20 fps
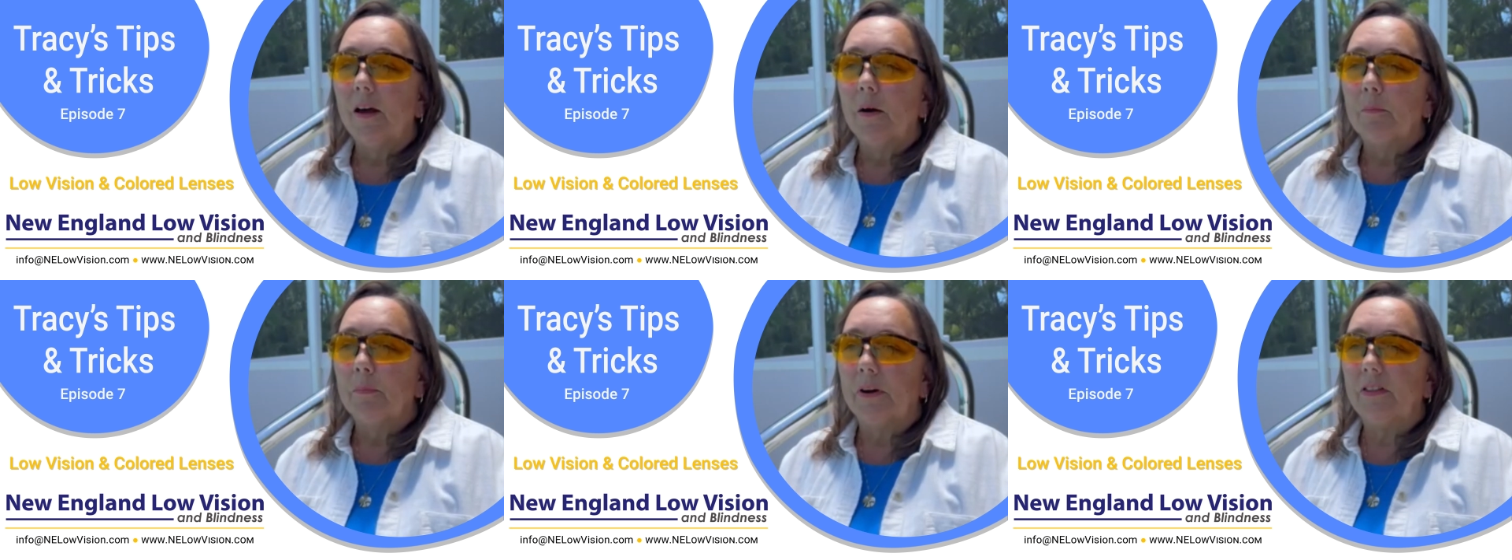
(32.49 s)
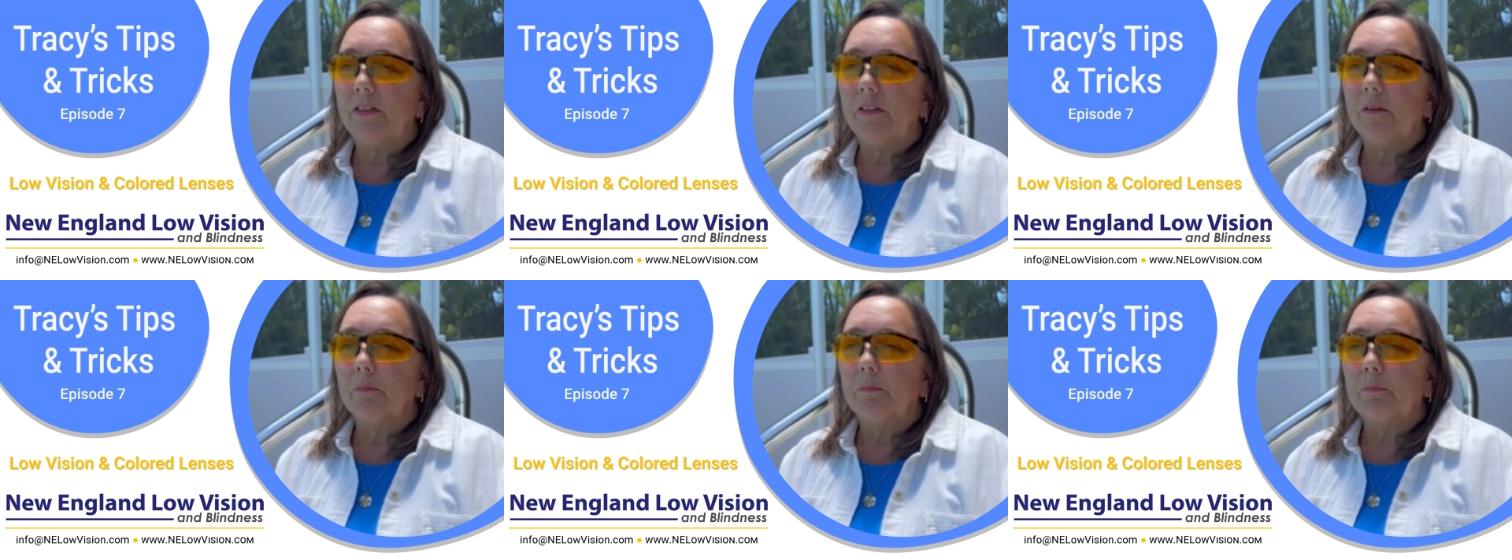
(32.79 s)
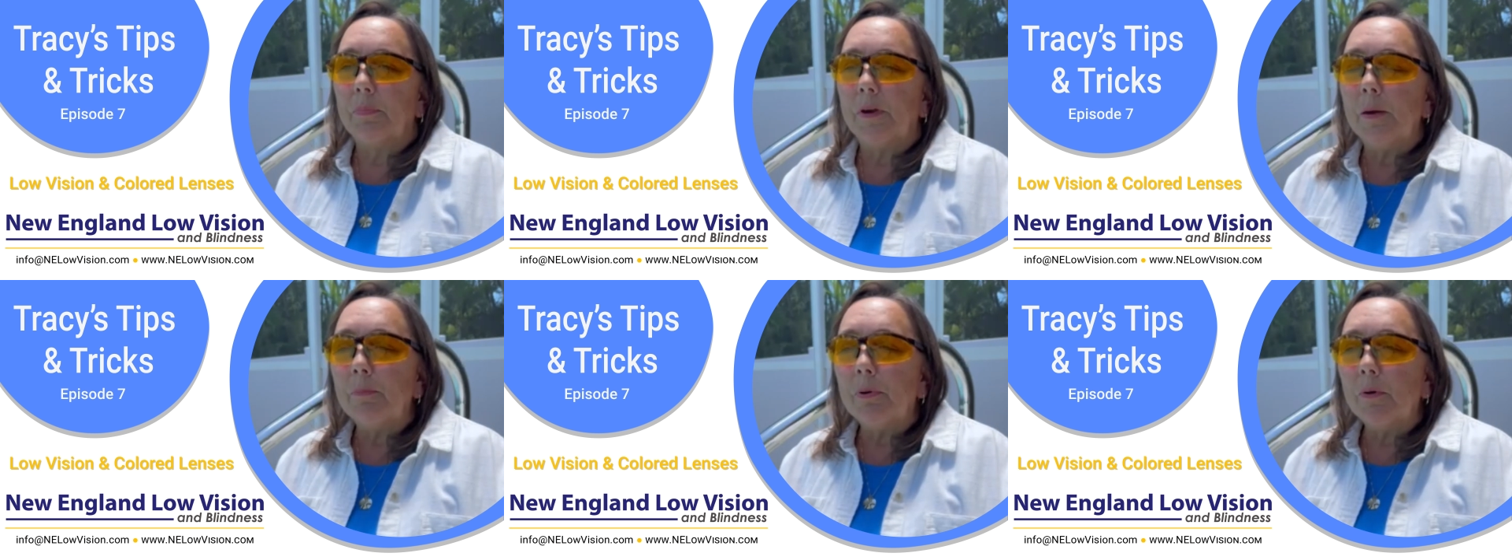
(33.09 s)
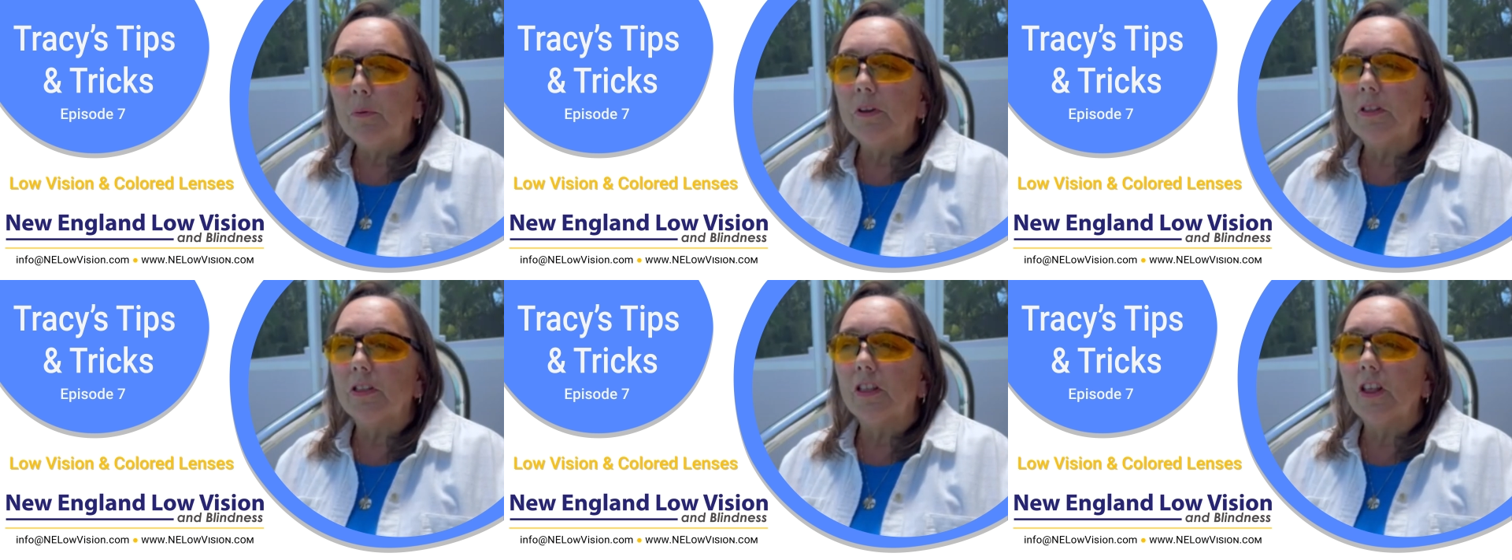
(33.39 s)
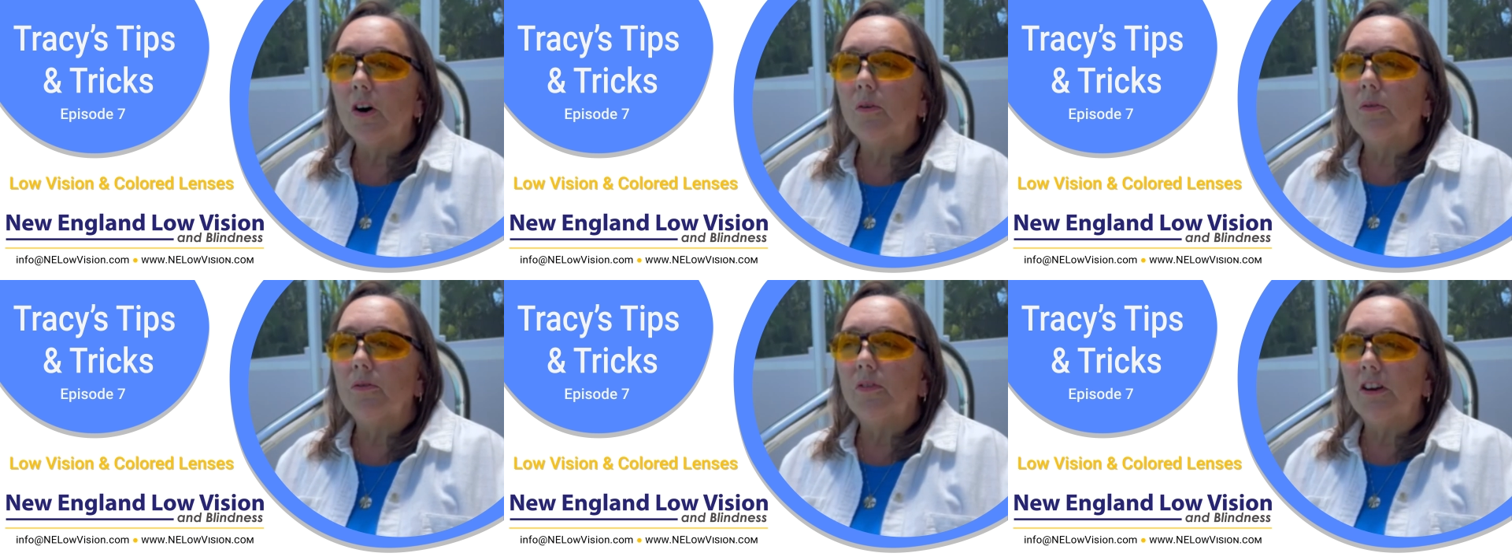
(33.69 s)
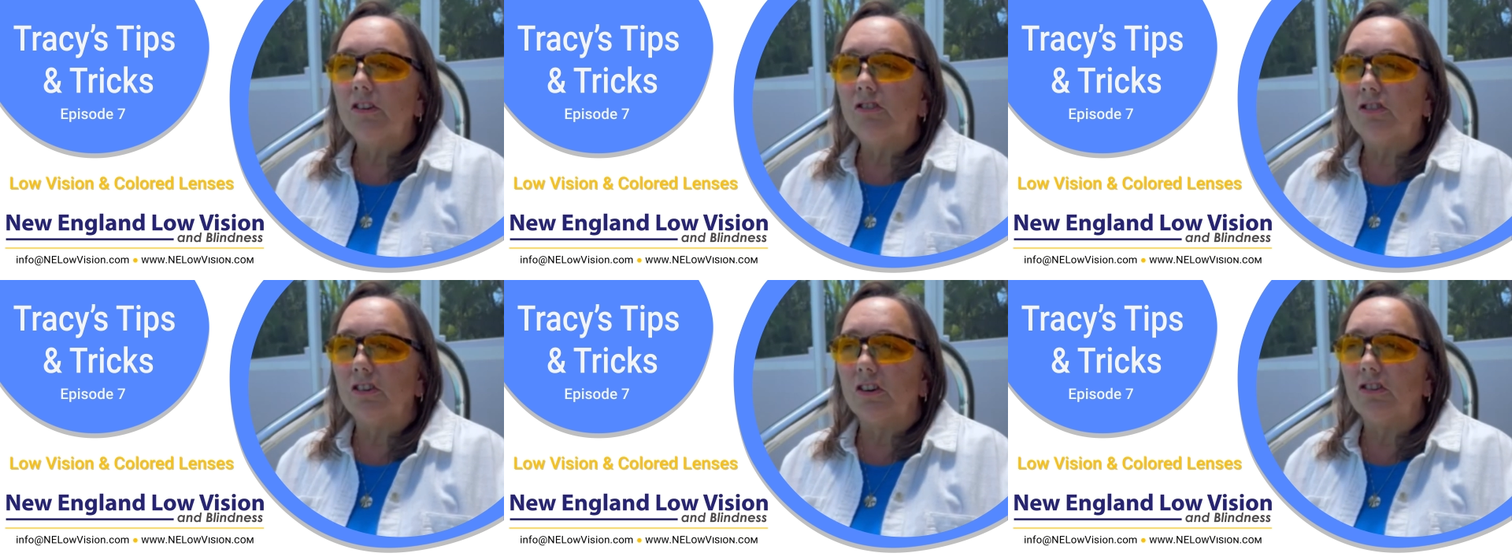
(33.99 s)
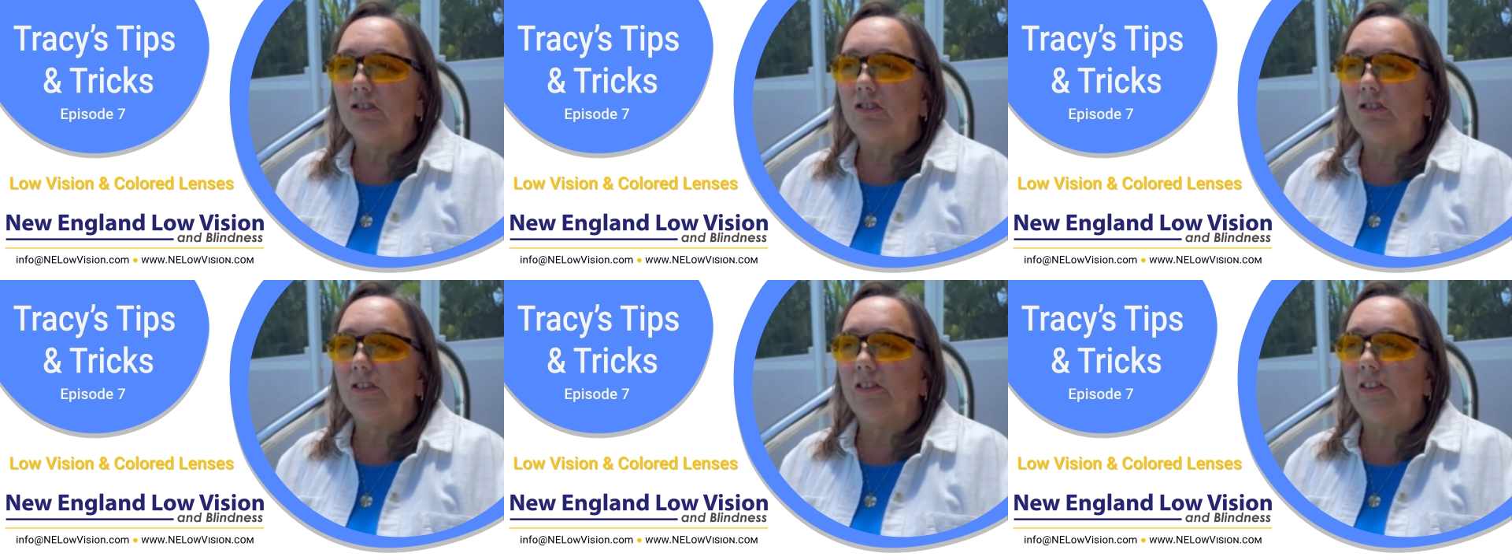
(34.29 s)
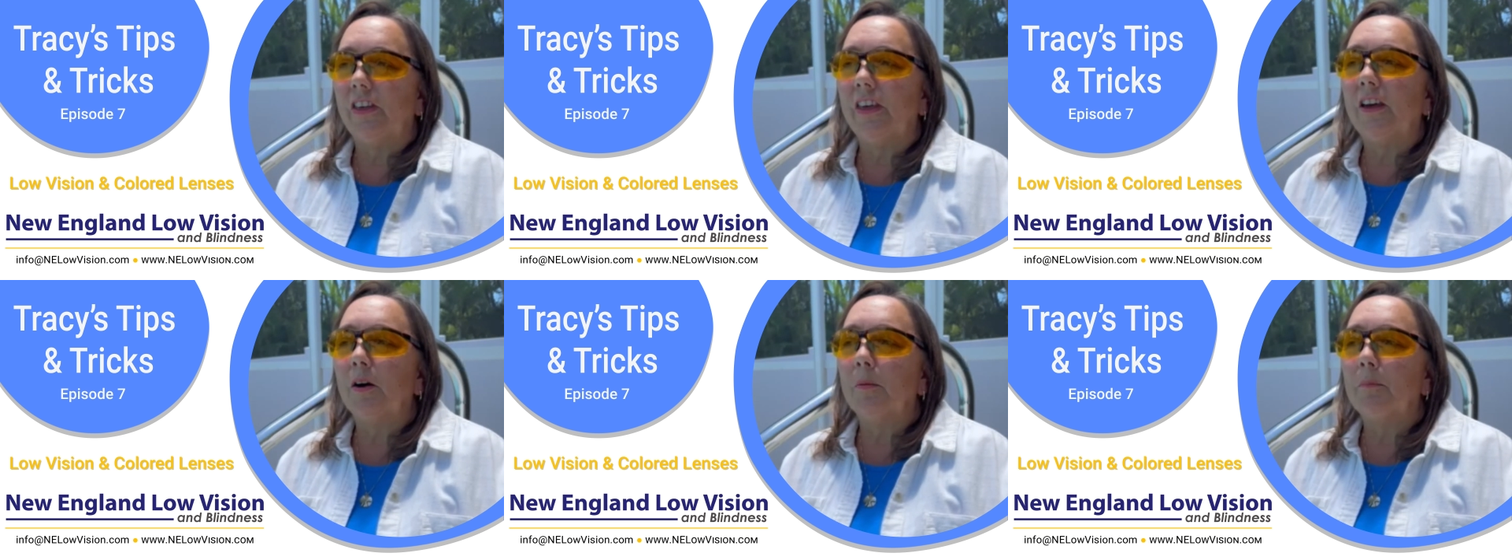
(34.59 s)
But people with low vision should think